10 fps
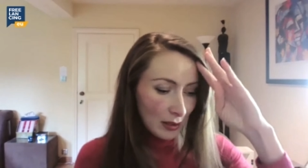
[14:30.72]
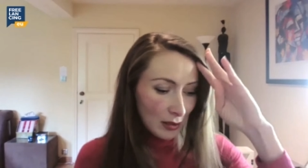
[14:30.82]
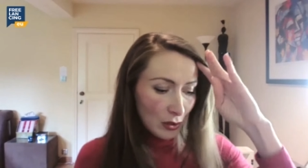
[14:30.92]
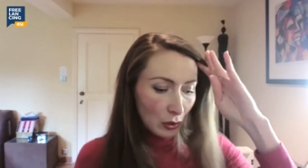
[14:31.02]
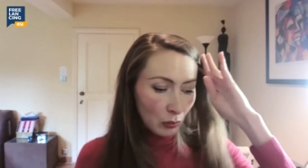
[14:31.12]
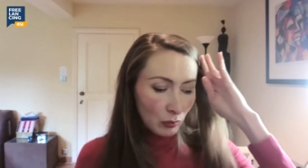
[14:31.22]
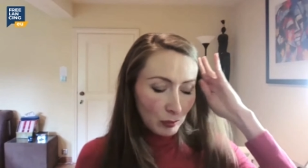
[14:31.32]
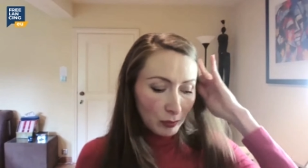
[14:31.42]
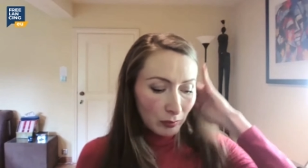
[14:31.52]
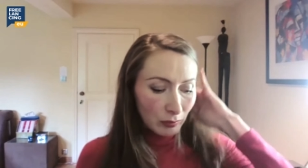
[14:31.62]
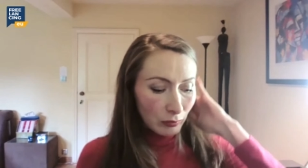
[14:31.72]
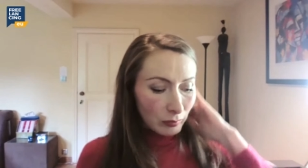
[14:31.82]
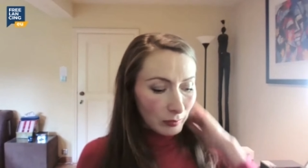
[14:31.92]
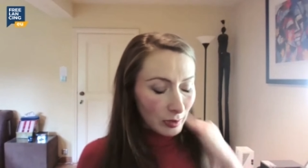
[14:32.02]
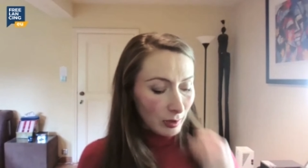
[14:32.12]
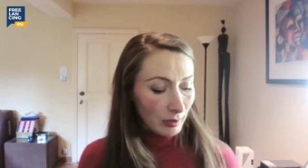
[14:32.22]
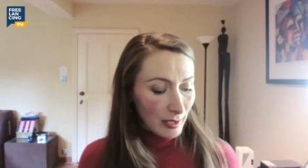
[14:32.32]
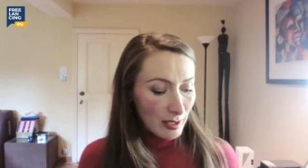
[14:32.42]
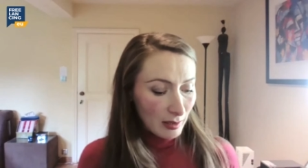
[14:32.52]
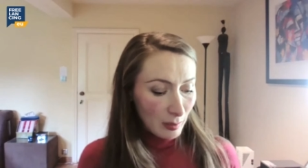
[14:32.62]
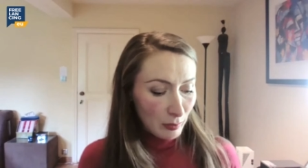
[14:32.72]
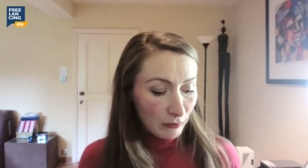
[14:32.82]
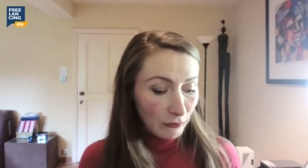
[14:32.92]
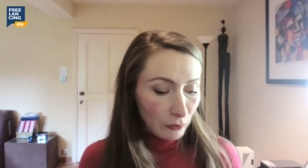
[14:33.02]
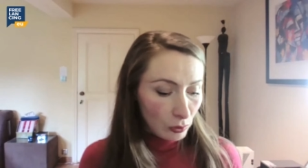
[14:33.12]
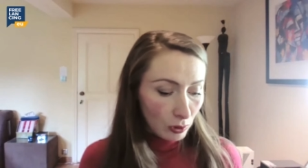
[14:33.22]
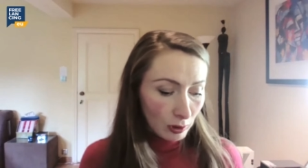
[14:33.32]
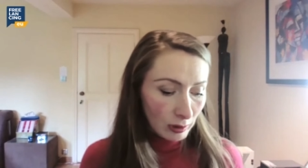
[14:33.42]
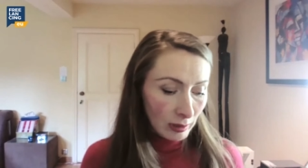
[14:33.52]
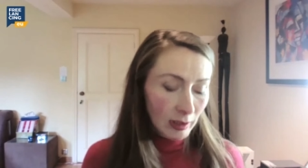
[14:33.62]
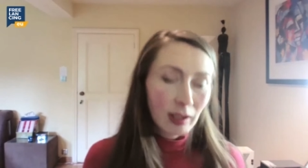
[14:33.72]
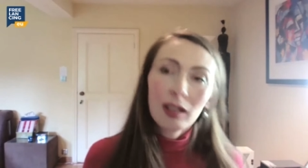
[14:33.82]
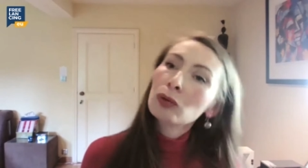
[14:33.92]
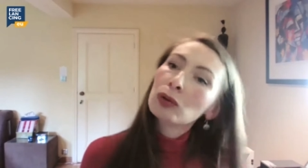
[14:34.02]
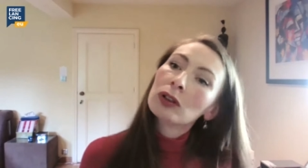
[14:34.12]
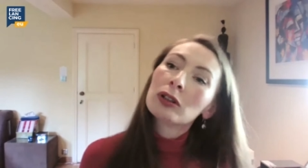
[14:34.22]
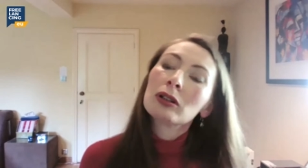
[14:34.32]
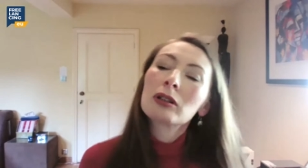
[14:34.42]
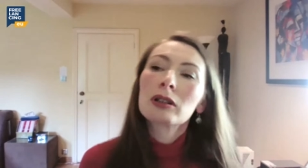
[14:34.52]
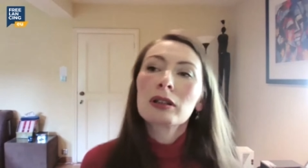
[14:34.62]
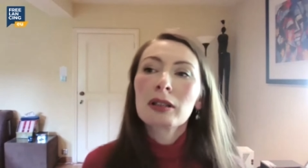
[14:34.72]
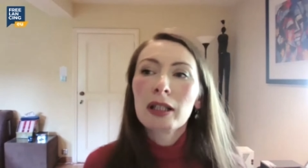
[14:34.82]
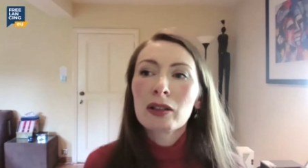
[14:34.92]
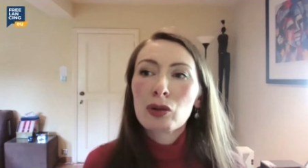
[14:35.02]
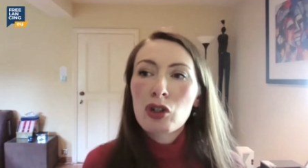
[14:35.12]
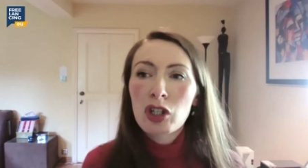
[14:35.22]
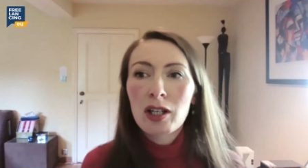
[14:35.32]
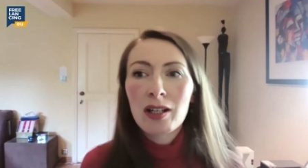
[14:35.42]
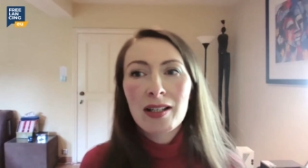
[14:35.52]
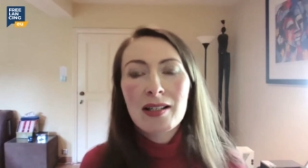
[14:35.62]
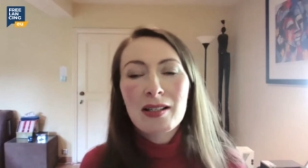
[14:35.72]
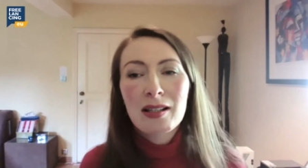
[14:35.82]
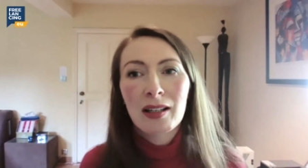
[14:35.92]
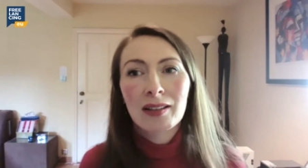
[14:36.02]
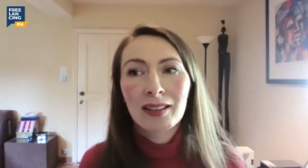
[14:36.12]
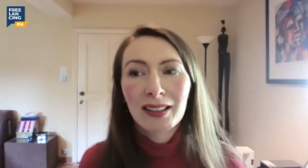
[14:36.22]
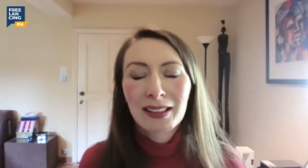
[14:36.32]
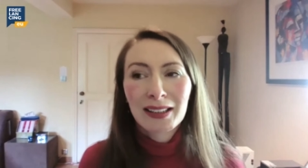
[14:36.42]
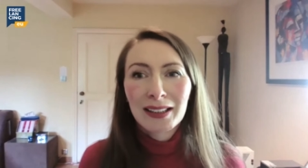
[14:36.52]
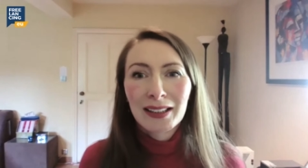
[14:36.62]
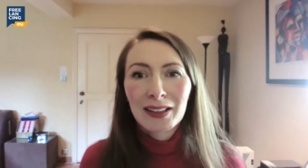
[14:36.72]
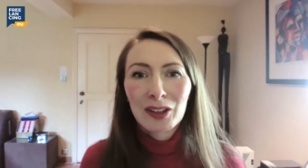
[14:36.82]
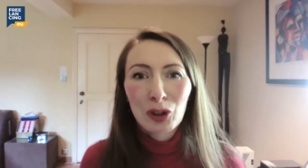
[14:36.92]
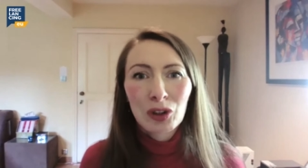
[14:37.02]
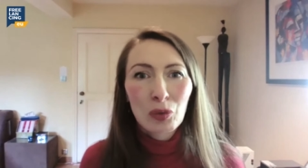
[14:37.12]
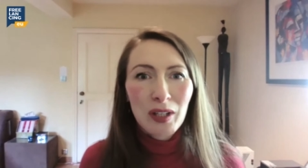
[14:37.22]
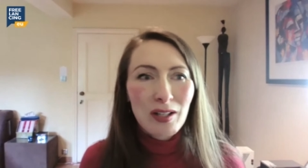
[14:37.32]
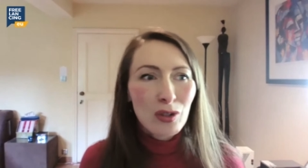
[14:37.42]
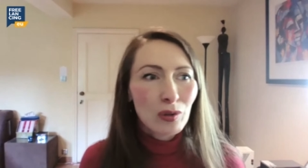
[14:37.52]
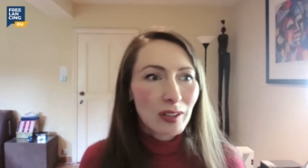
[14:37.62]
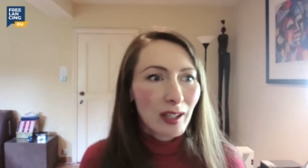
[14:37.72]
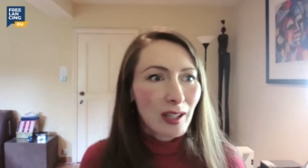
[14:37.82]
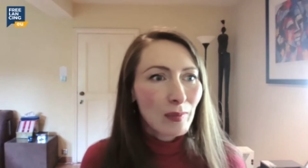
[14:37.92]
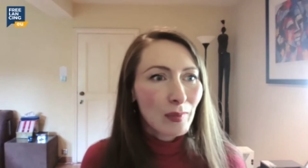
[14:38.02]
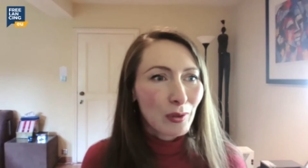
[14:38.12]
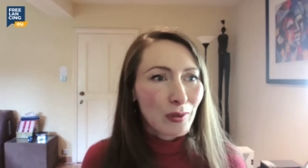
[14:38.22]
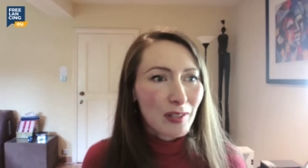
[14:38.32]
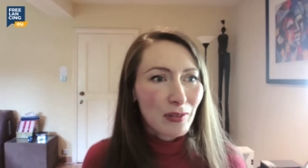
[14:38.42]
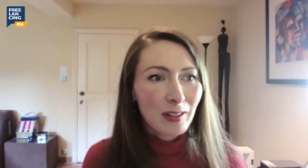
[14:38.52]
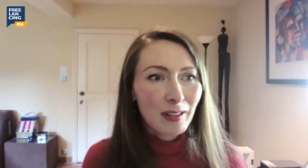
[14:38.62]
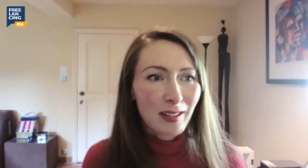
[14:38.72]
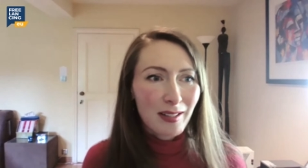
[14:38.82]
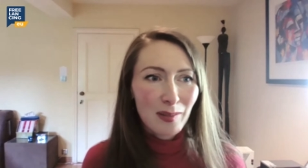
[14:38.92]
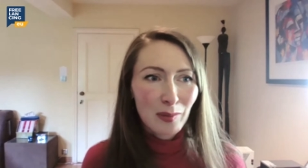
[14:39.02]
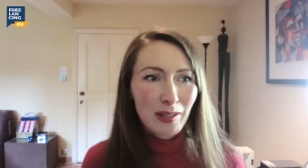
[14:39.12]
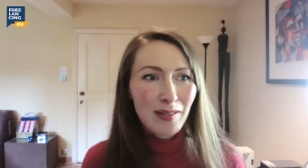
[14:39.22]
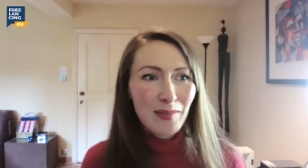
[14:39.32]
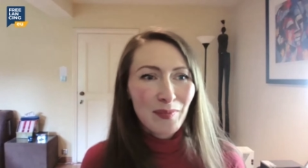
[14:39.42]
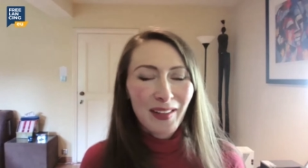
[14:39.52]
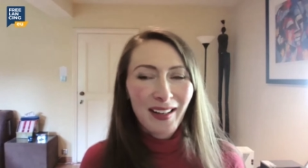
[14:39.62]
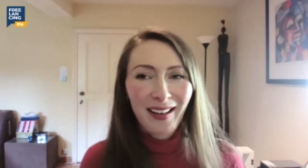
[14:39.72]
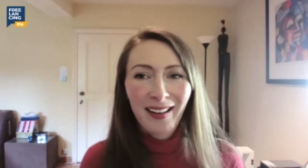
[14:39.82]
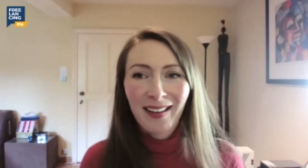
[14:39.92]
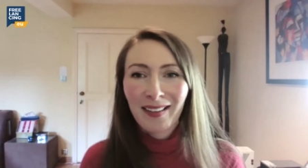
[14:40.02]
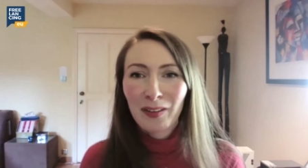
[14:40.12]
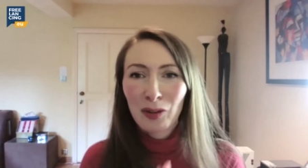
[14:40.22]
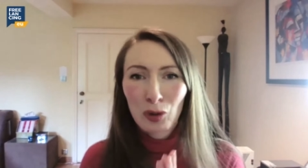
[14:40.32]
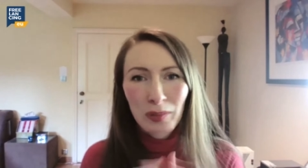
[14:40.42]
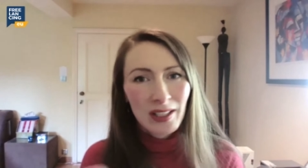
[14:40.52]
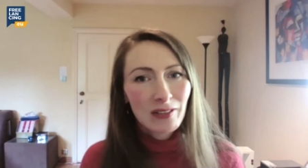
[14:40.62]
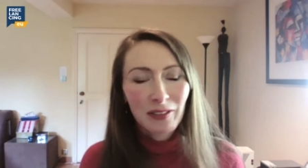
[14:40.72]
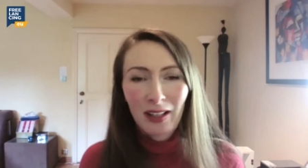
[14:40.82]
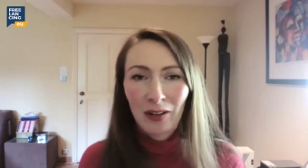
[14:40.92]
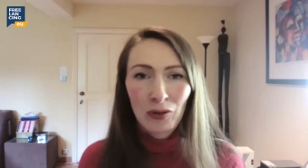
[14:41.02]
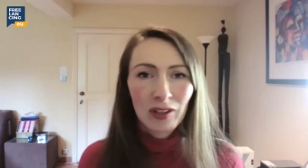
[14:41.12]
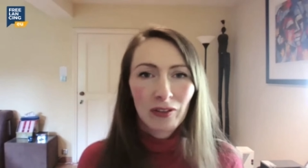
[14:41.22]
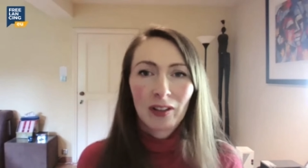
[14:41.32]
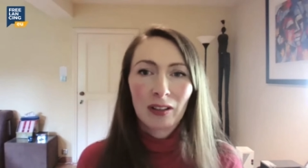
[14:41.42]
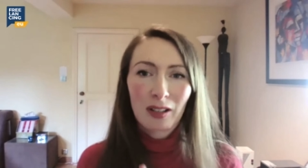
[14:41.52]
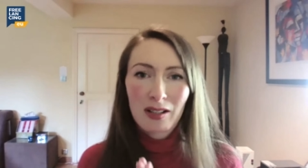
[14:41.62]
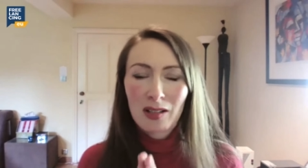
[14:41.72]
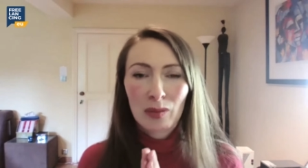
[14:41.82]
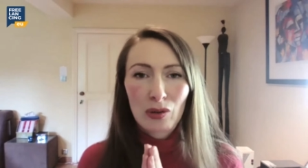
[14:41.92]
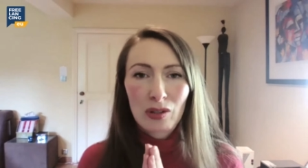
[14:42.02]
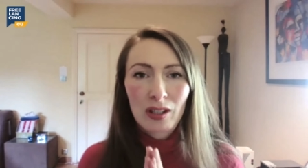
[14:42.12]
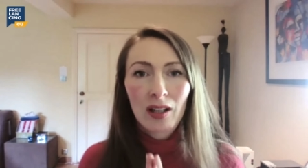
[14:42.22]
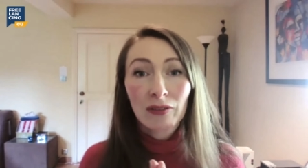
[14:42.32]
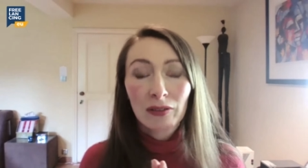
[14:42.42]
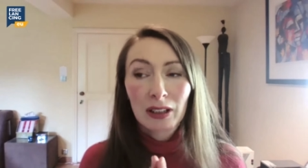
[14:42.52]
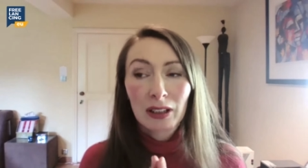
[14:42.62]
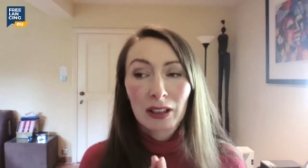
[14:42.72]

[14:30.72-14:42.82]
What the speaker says: So lesson number 4 I would like to share is that don't waste your time on difficult customers. And you may define your difficult customer yourself.